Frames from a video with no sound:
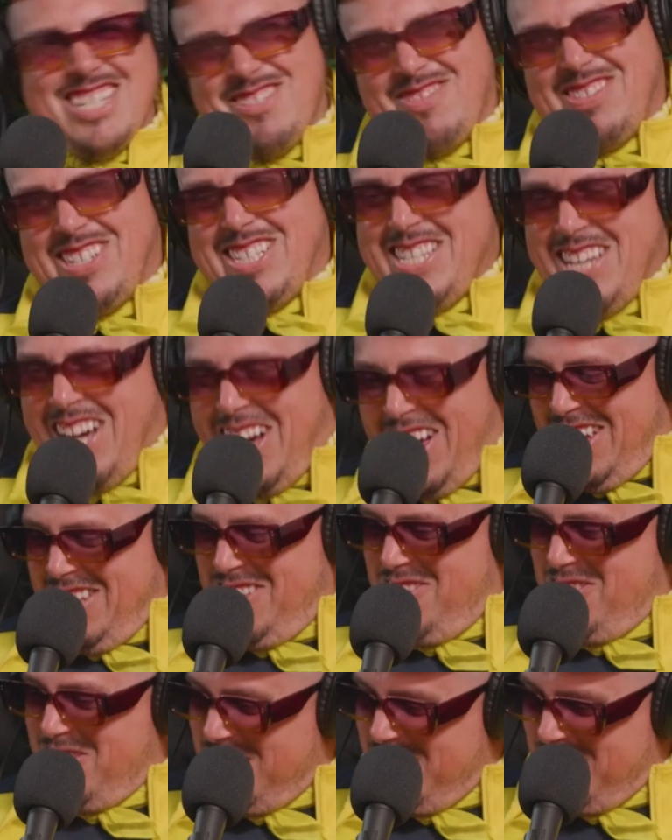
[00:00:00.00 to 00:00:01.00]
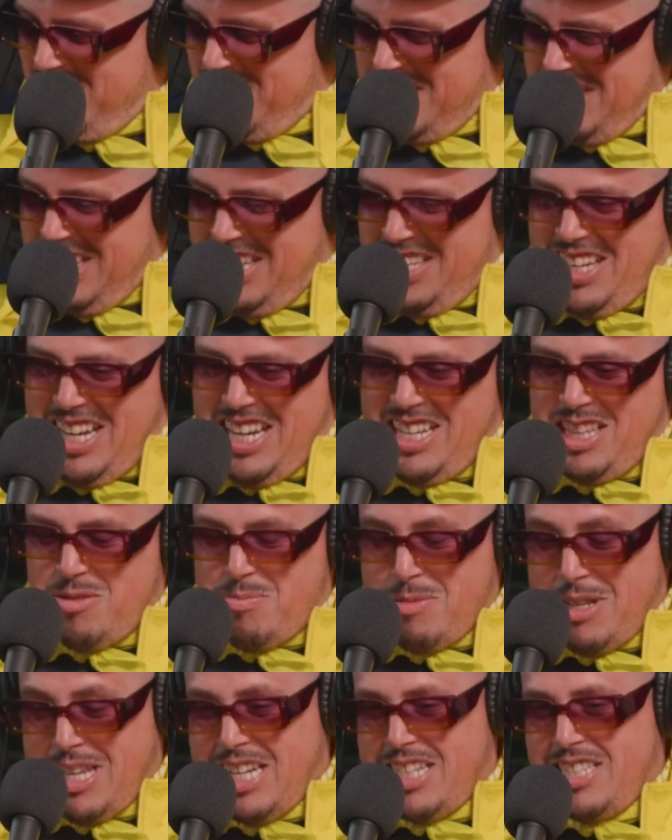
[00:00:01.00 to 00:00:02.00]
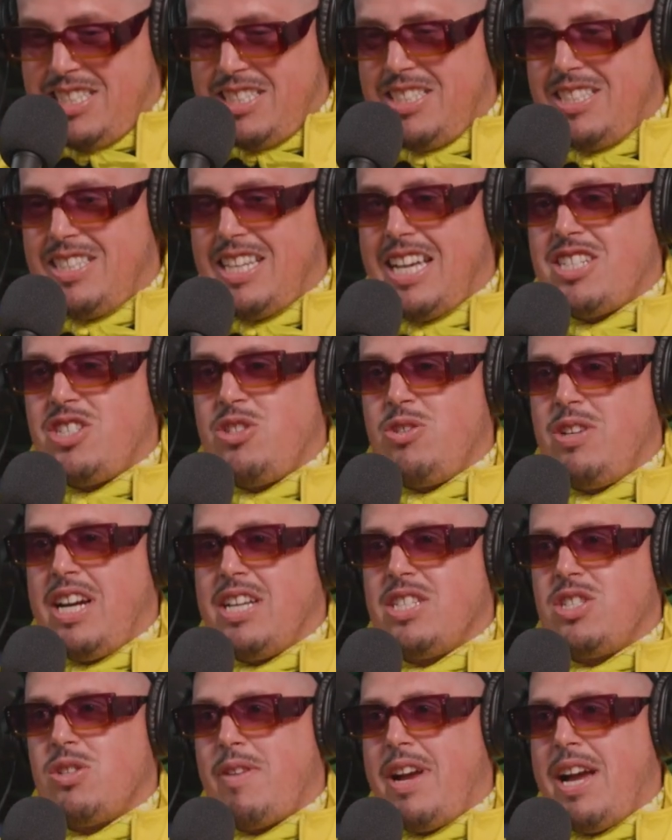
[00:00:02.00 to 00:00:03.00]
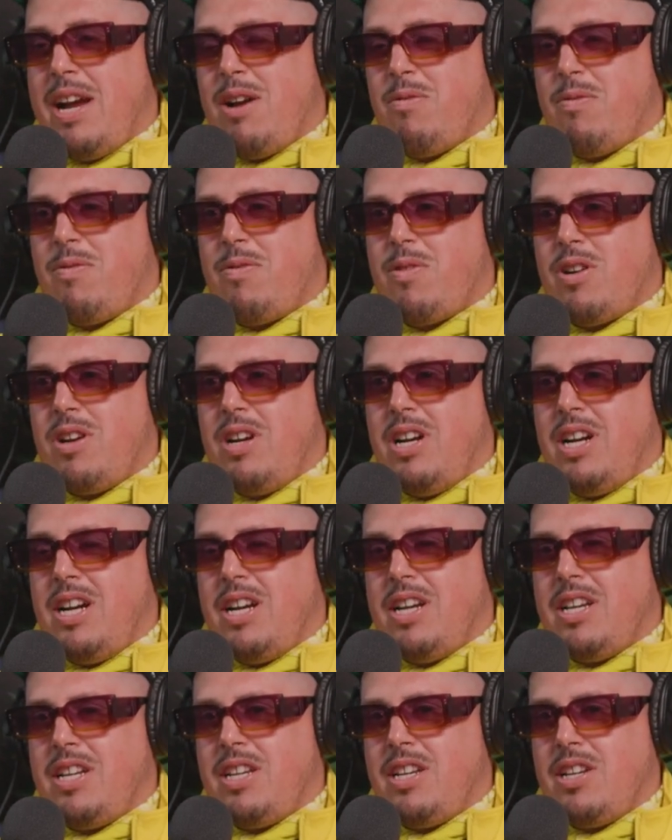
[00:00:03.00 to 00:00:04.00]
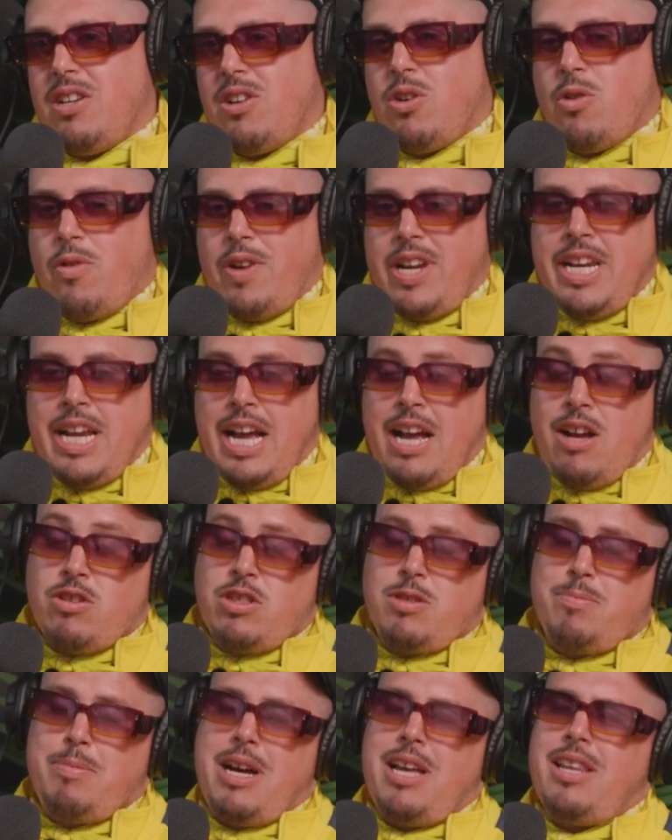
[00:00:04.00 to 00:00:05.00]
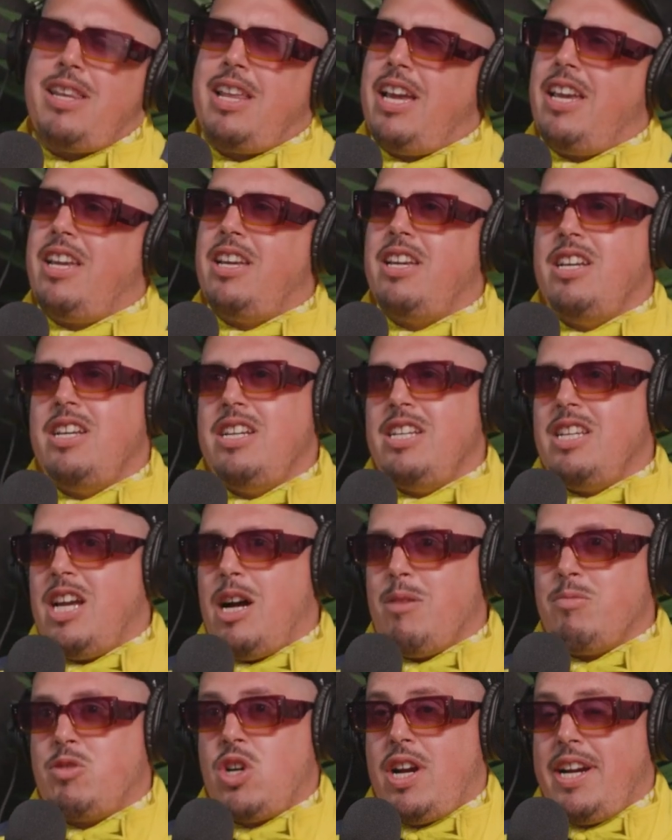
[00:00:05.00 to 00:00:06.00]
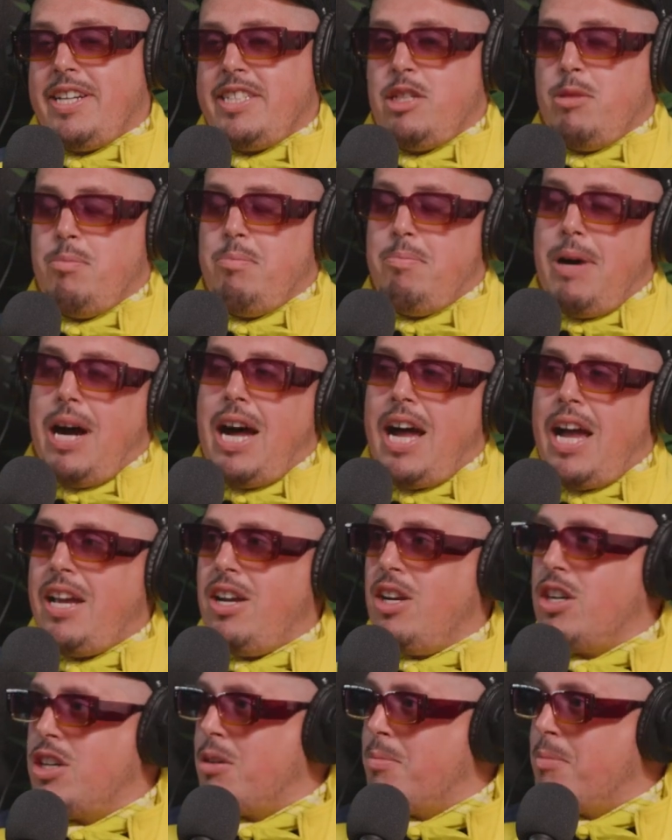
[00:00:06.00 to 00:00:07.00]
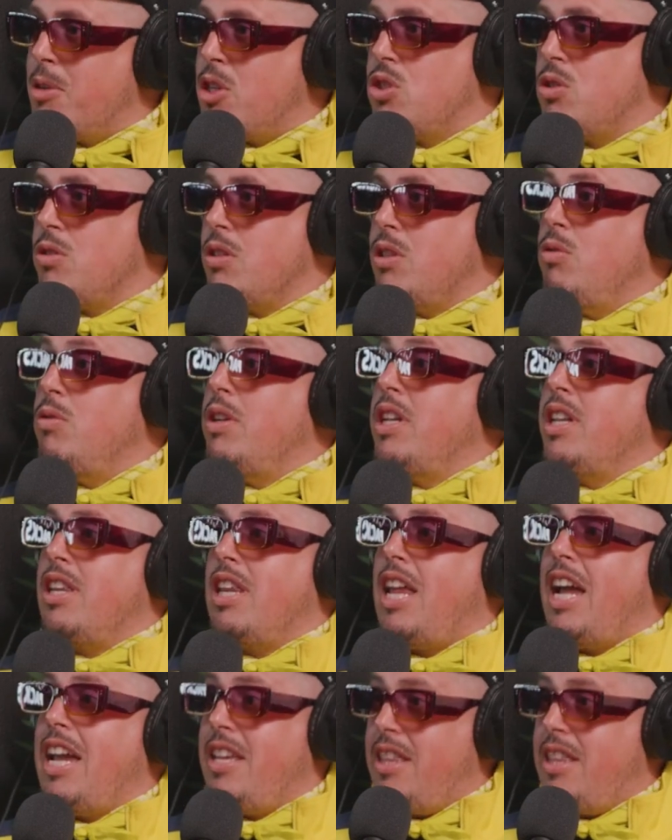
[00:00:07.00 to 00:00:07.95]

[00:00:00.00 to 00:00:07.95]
but nah, you see like the place that you guys are at for your greenhouse spot, like I'm trying to buy a commercial unit like